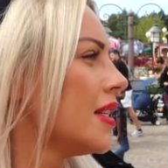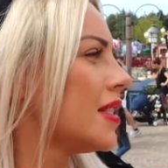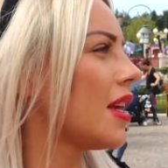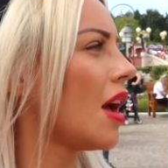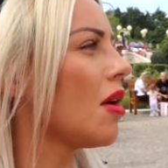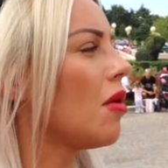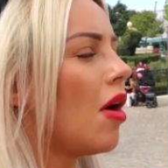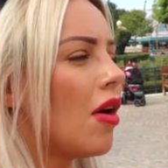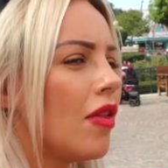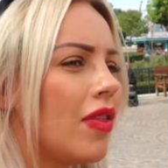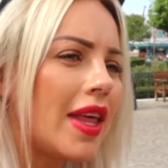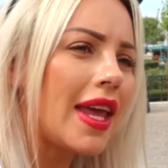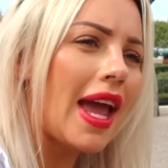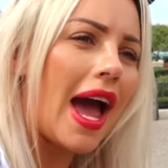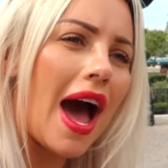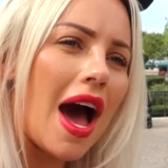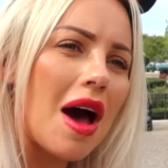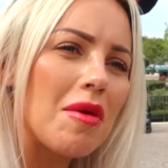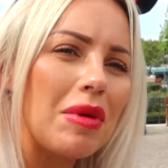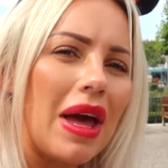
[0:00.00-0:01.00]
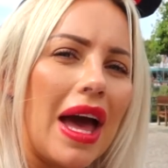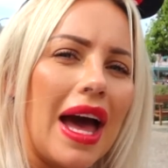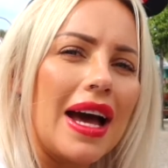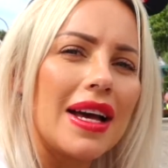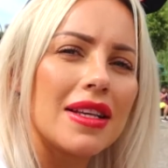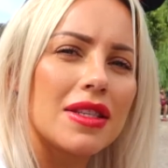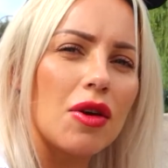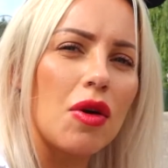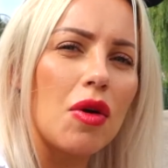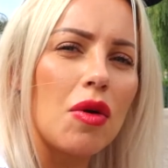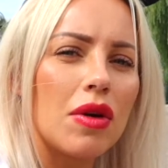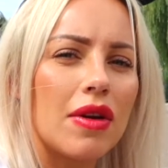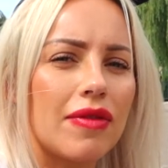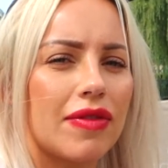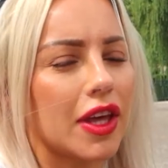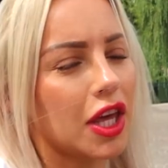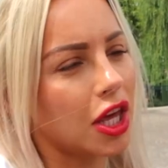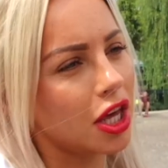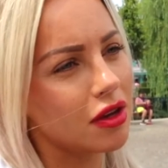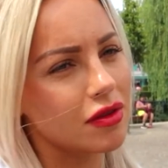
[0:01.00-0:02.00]
So on the app, it has all of
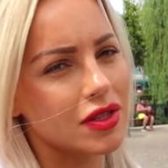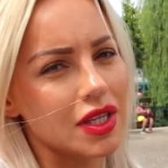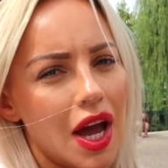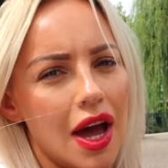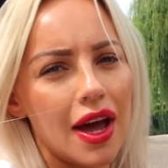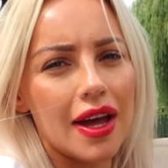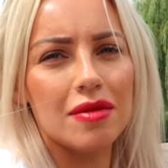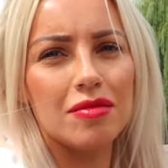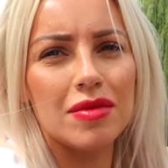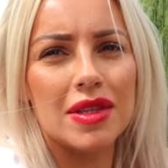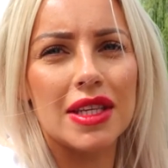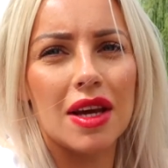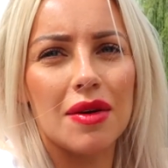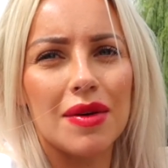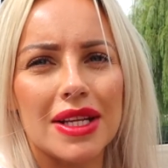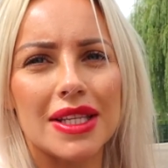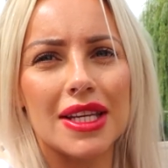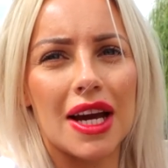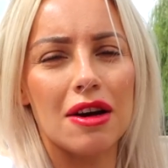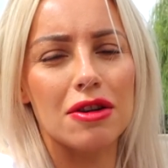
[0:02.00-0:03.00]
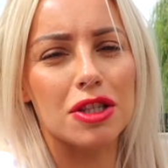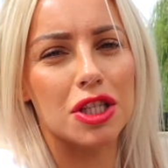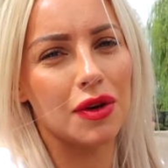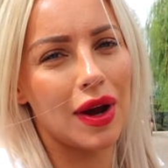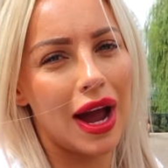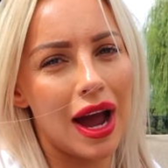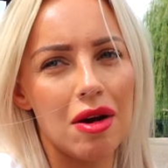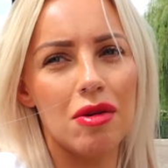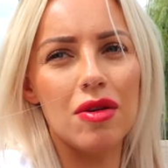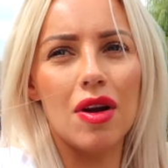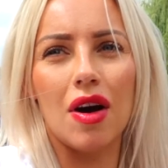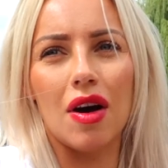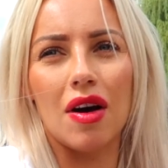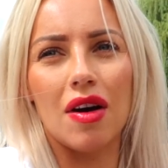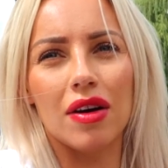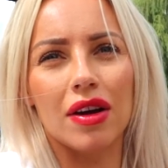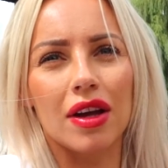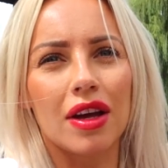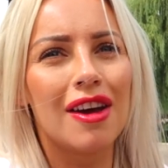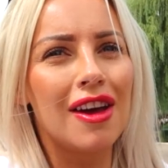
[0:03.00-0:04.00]
the queue times, so it tells you how
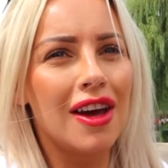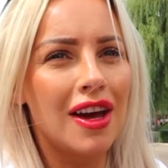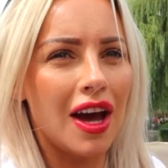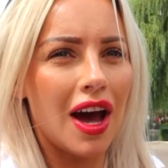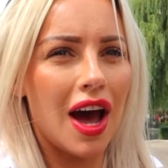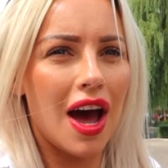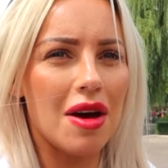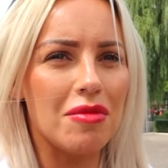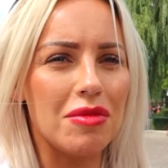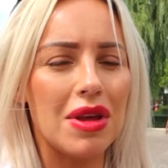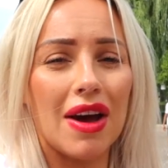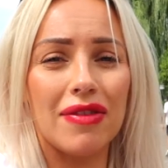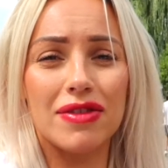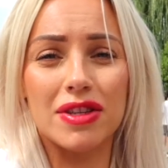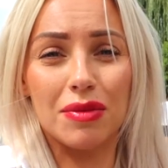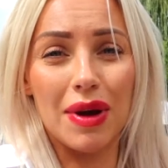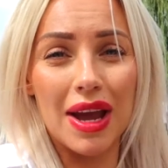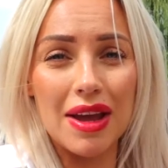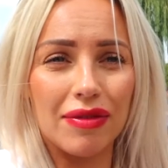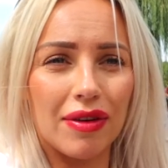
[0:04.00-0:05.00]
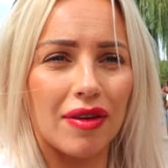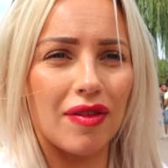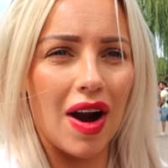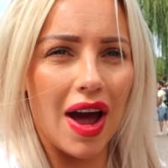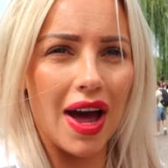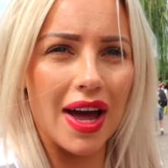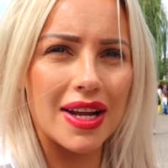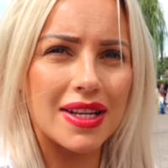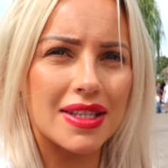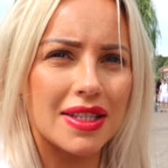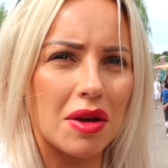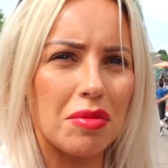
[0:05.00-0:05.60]
long you have to wait for rides.